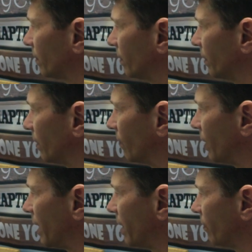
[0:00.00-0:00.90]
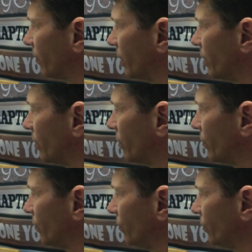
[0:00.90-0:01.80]
and around the
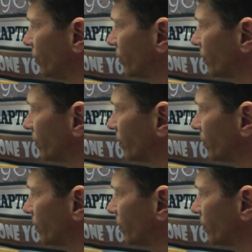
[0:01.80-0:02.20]
nose,